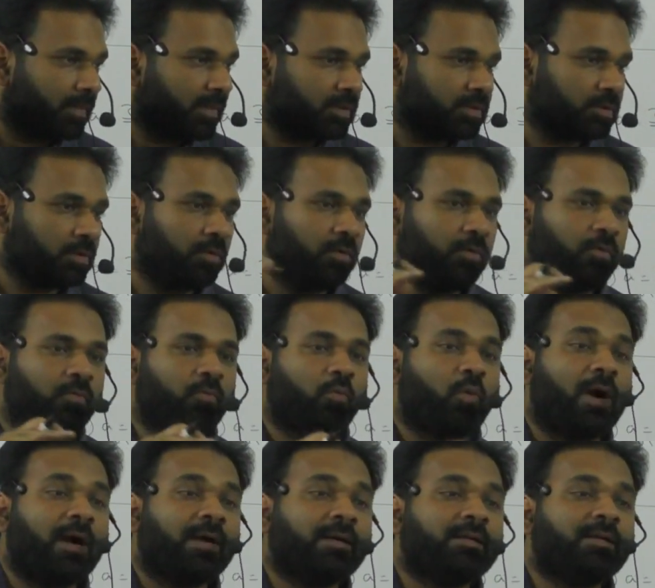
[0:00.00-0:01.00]
So
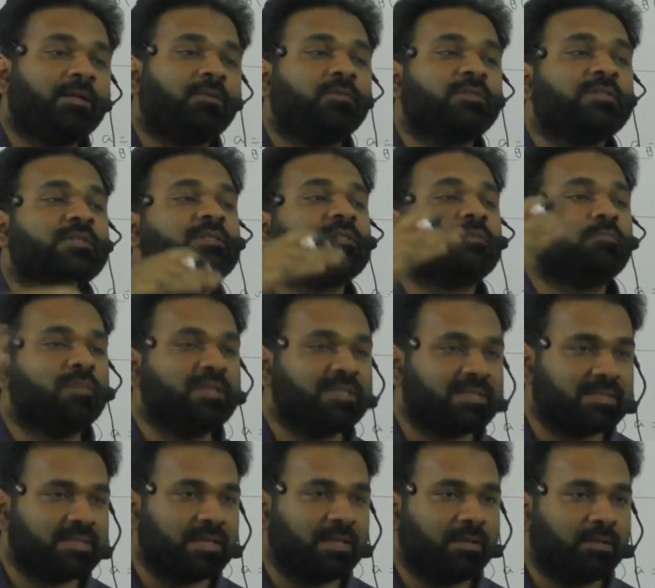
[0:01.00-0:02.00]
water which is
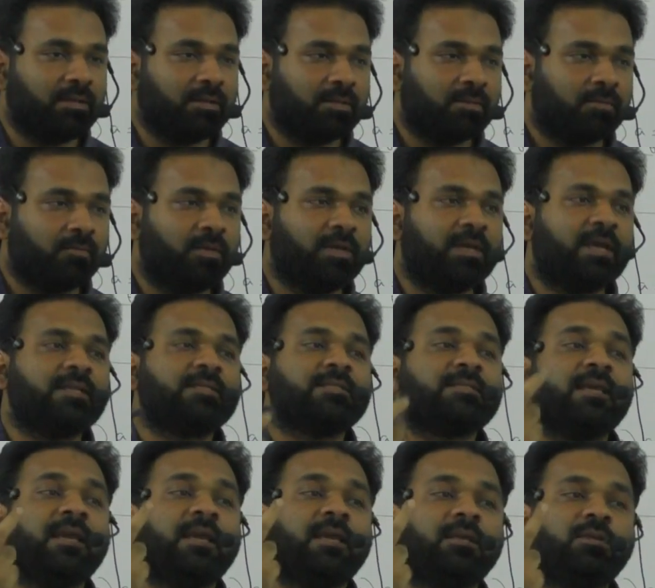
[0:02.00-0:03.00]
missing we can
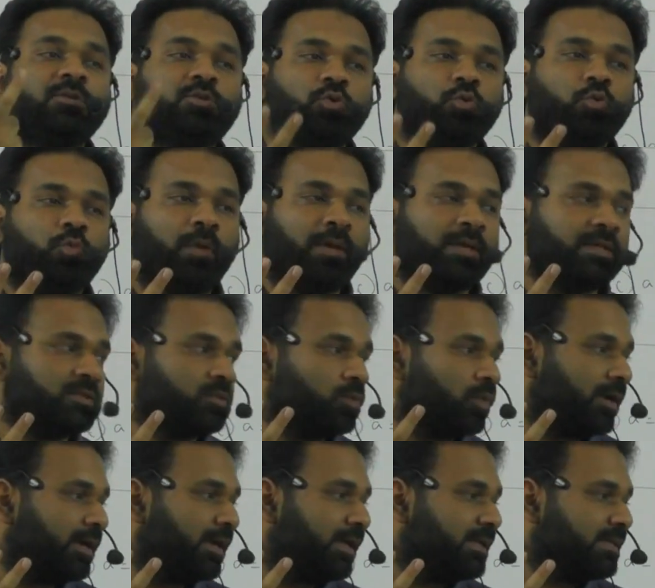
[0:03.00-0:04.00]
say in two ways.
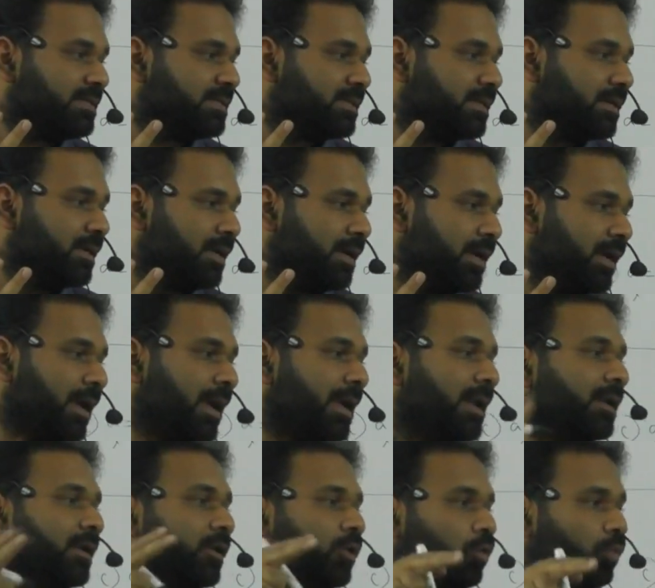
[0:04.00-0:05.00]
One is
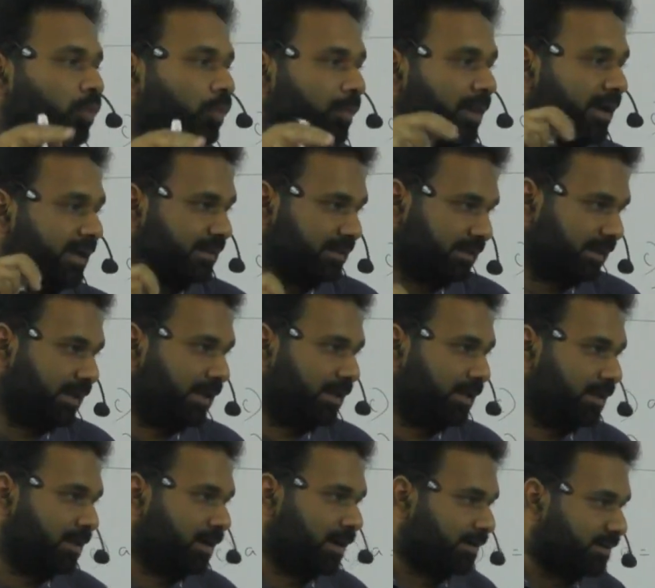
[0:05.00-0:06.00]
L cube by 3.